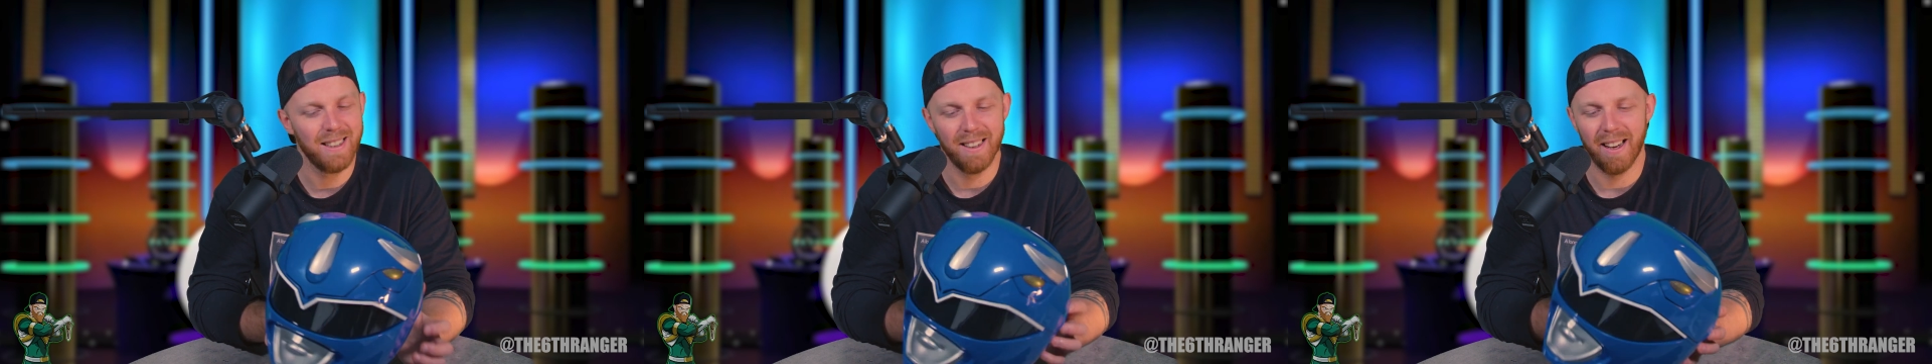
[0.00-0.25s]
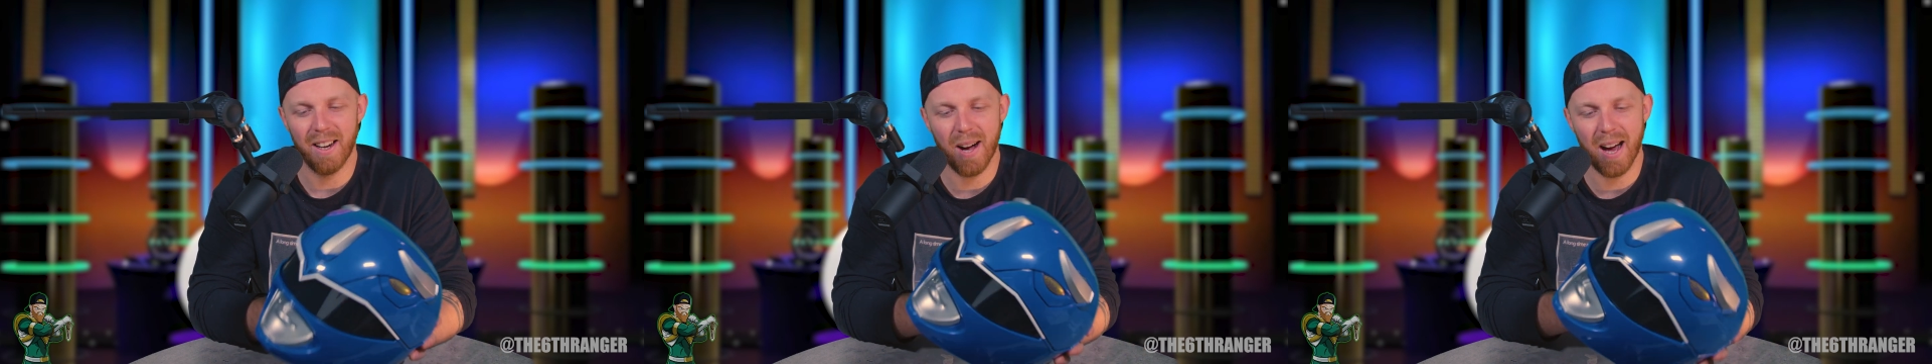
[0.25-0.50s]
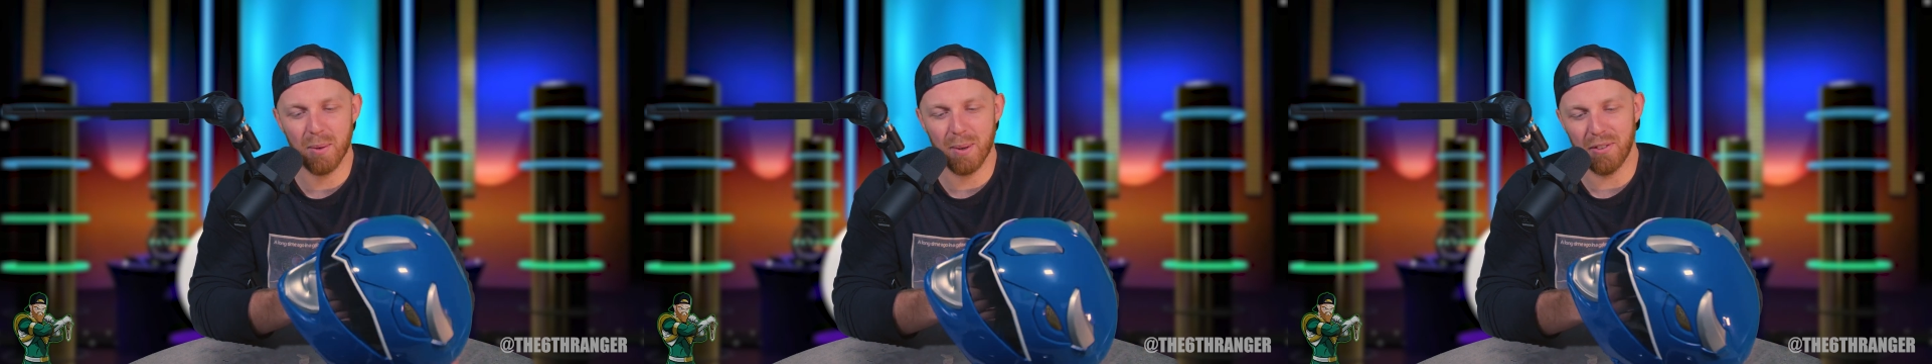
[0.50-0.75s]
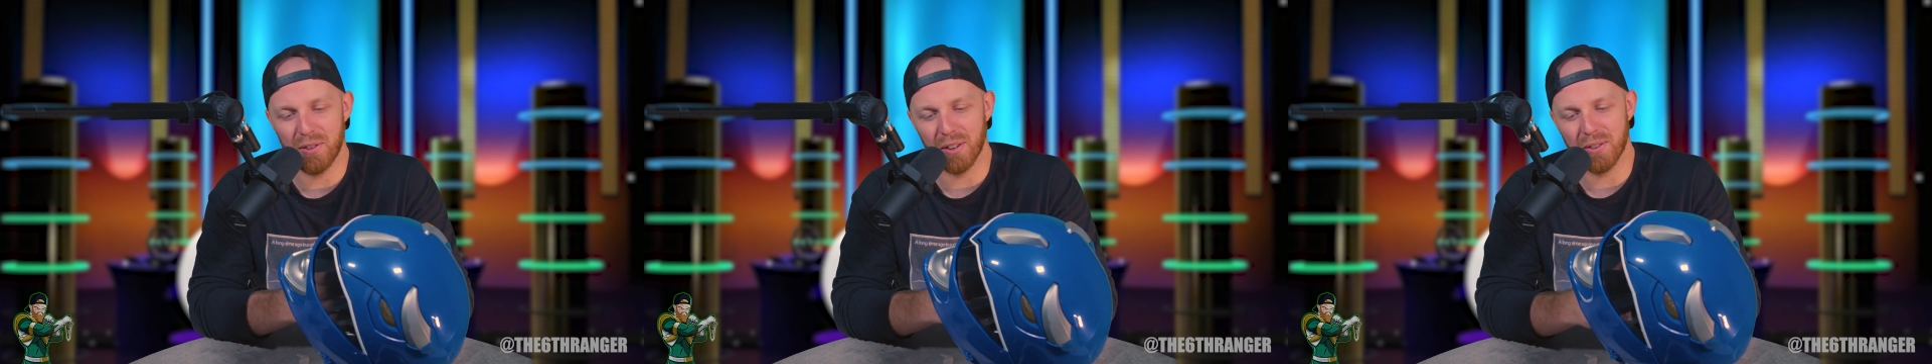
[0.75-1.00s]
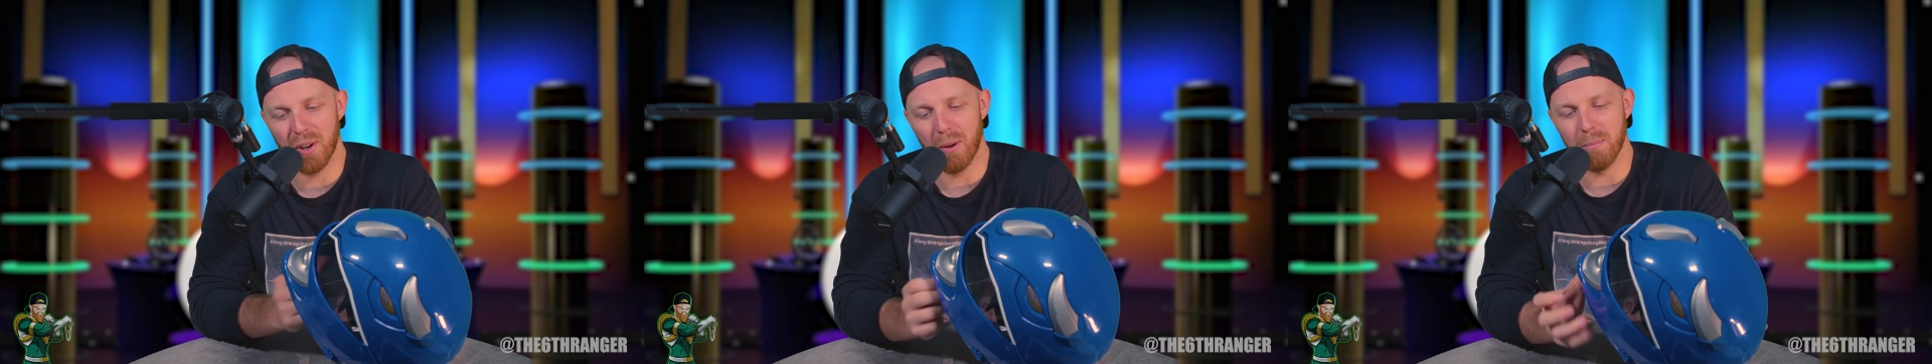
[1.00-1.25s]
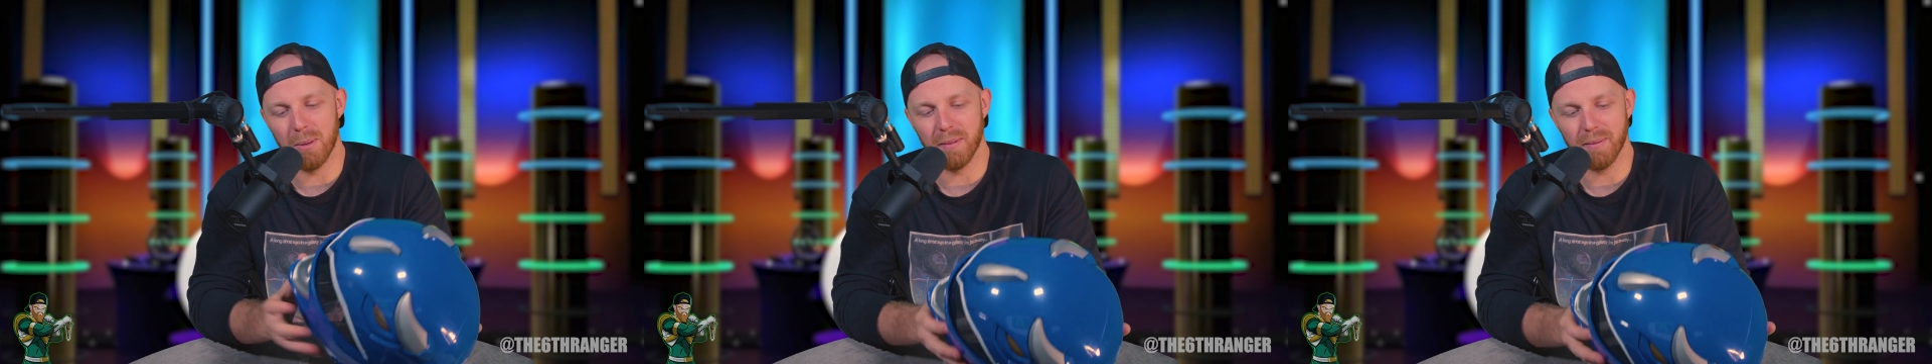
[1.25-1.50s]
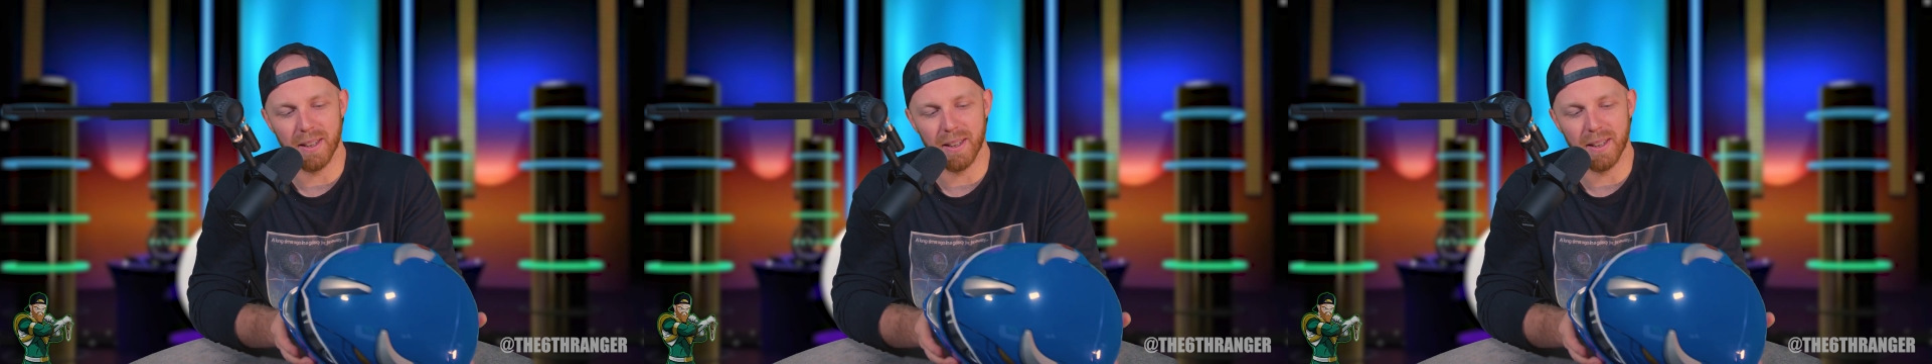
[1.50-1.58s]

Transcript: I know Halloween's just gone, but, you